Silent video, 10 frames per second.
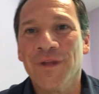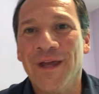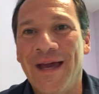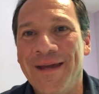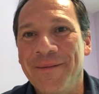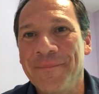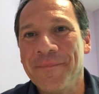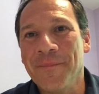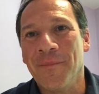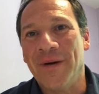Hey,
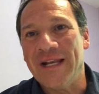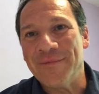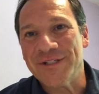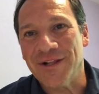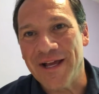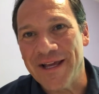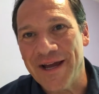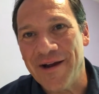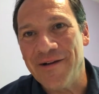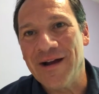my name is
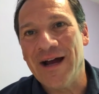Geher.